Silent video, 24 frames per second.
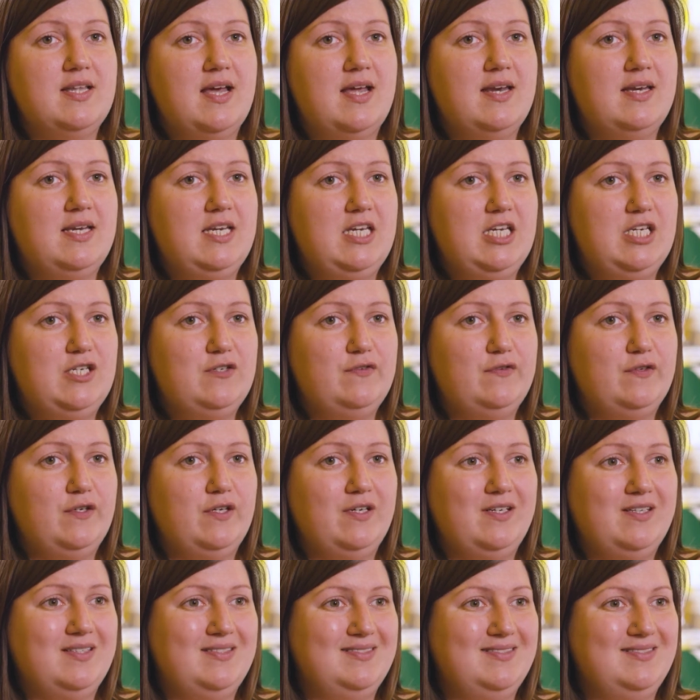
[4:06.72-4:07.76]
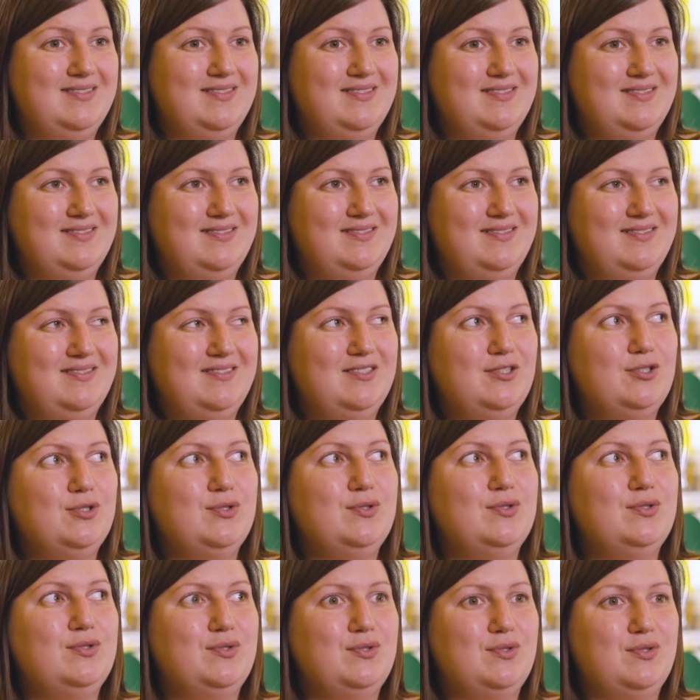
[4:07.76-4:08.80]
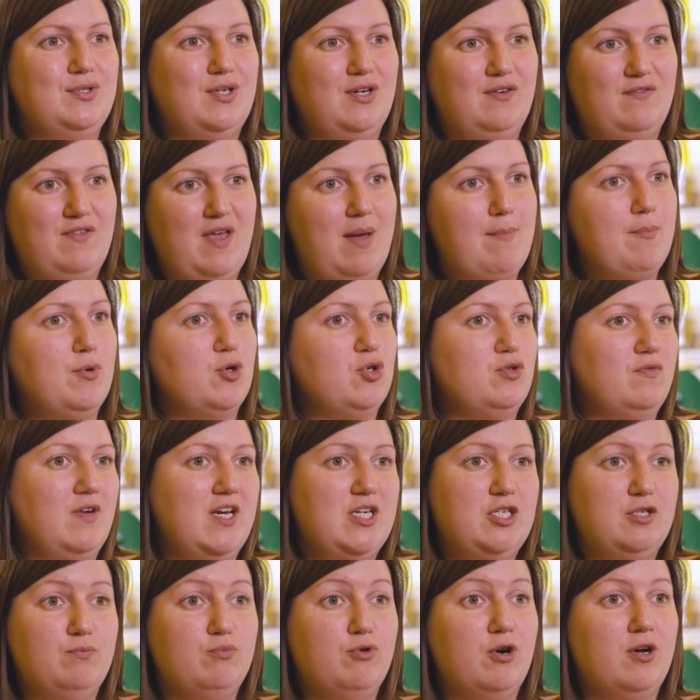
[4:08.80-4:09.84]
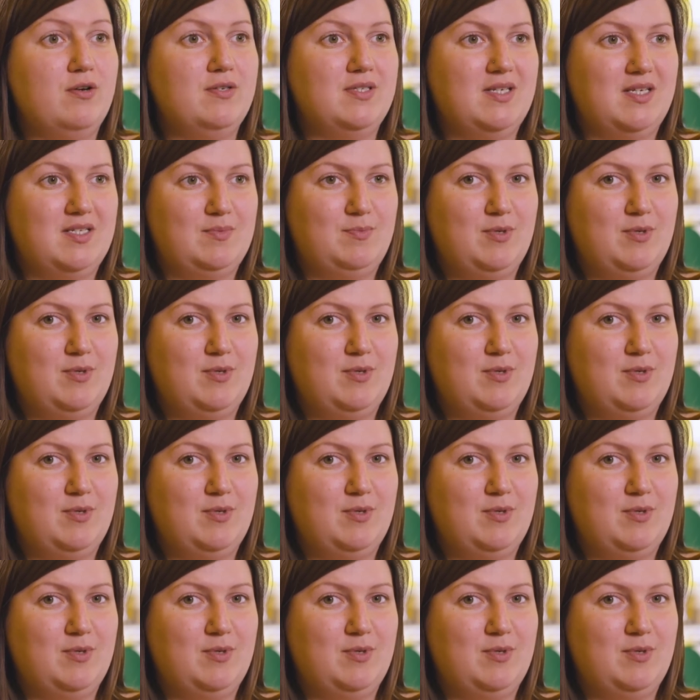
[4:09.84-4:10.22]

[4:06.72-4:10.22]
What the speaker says: that need for kind of that moderation process,